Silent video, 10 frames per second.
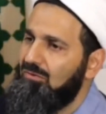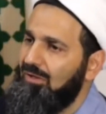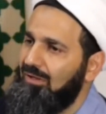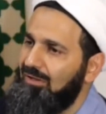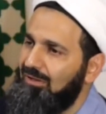
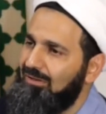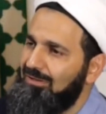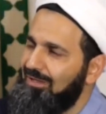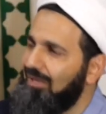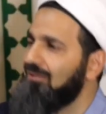
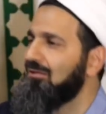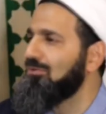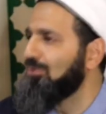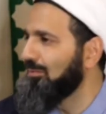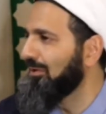negated
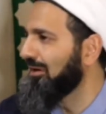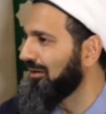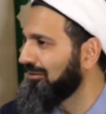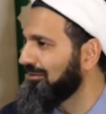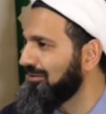your bay'ah.
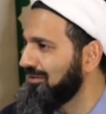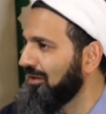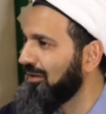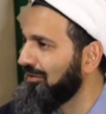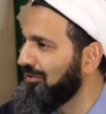It's not
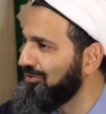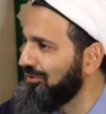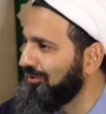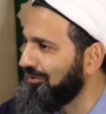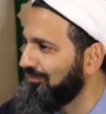like there's
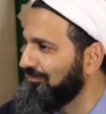a...